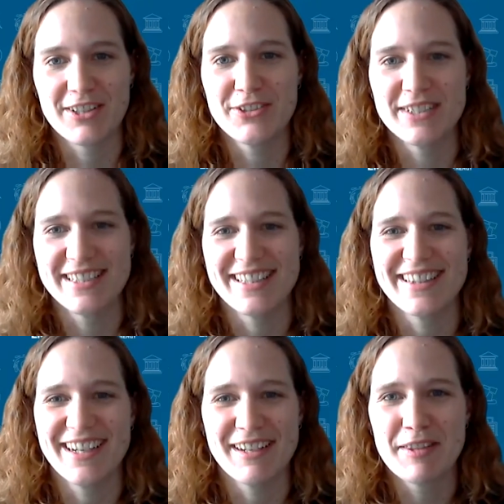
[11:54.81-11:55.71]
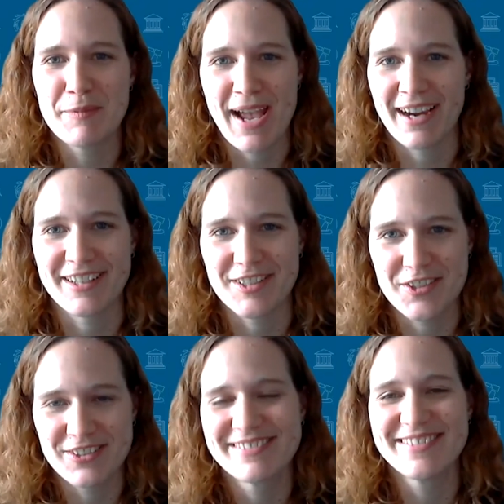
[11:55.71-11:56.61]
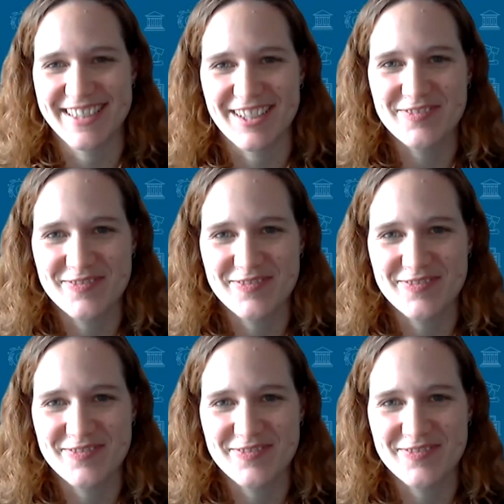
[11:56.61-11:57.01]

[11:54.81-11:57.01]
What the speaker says: in the package. Yeah.